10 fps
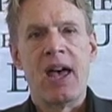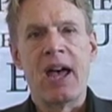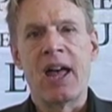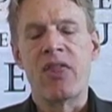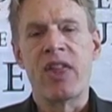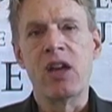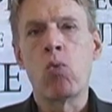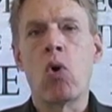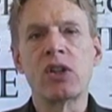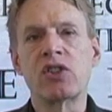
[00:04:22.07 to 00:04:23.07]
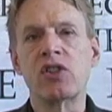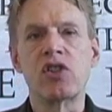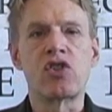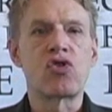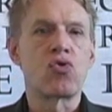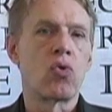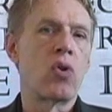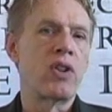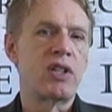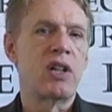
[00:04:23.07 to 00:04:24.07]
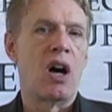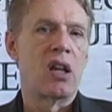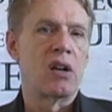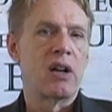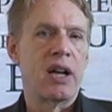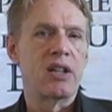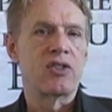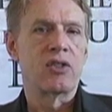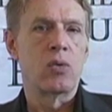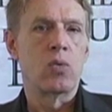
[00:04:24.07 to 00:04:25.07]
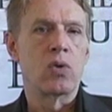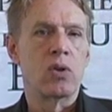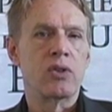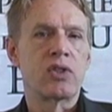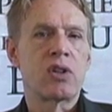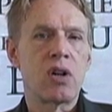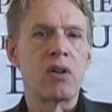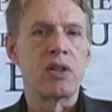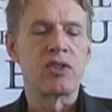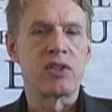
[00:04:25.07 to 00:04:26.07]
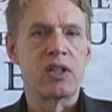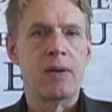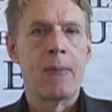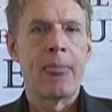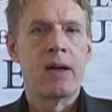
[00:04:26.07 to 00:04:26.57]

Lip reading: and they want to destroy the dollar as the world's currency